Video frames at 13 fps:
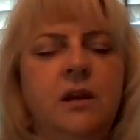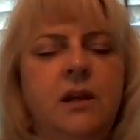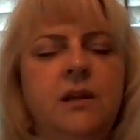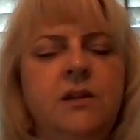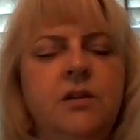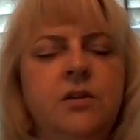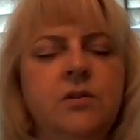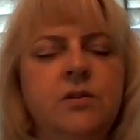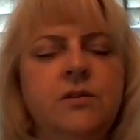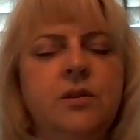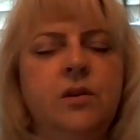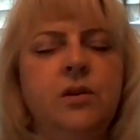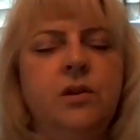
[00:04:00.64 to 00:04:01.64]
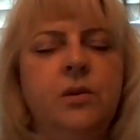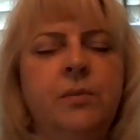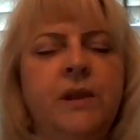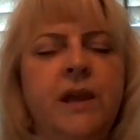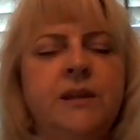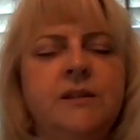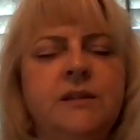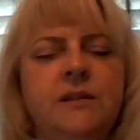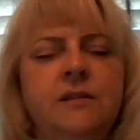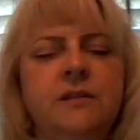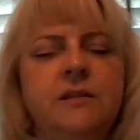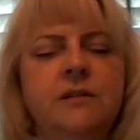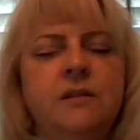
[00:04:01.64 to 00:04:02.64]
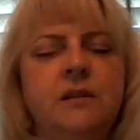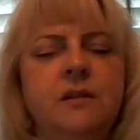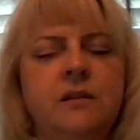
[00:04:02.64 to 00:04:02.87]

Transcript: into your solar plexus,